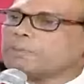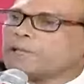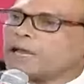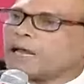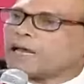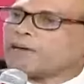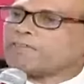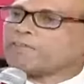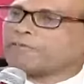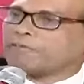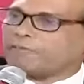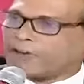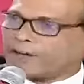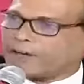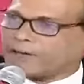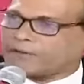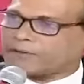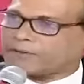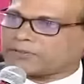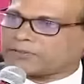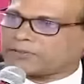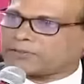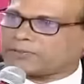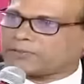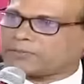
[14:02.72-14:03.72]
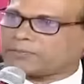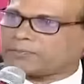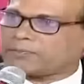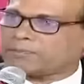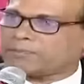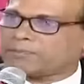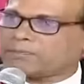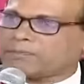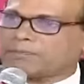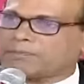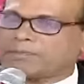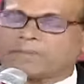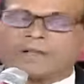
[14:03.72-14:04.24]
plan fails.
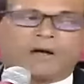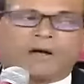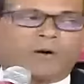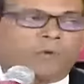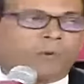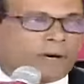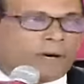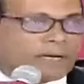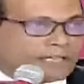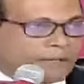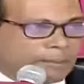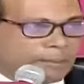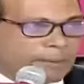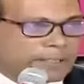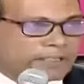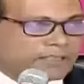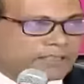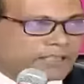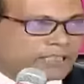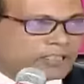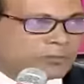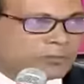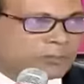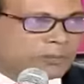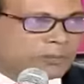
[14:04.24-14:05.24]
When the business